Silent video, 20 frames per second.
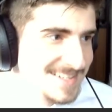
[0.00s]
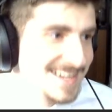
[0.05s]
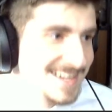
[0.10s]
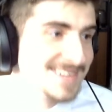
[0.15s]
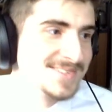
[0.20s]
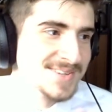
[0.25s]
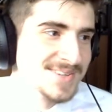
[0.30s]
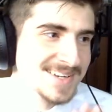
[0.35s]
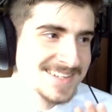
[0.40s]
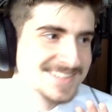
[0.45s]
guys.
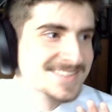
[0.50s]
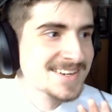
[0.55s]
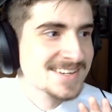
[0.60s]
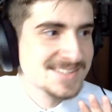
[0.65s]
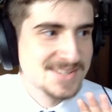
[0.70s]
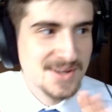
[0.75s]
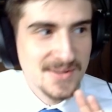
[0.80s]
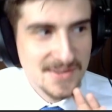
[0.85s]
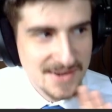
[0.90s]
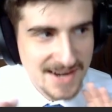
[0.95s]
Trust.
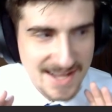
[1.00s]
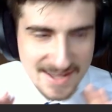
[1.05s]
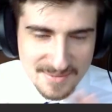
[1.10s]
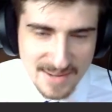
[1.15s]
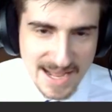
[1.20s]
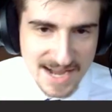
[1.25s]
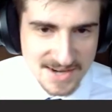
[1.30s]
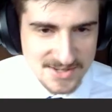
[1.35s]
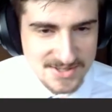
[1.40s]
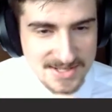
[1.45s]
No, they're not
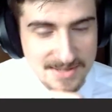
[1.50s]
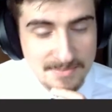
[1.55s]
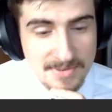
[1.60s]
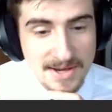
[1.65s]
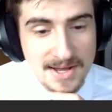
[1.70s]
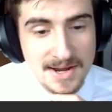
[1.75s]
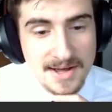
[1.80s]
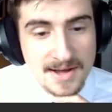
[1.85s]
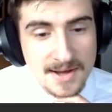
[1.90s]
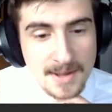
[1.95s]
actually.
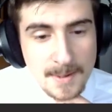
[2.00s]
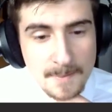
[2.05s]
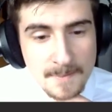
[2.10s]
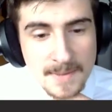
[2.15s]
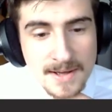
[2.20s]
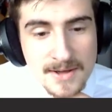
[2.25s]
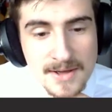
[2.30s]
But we're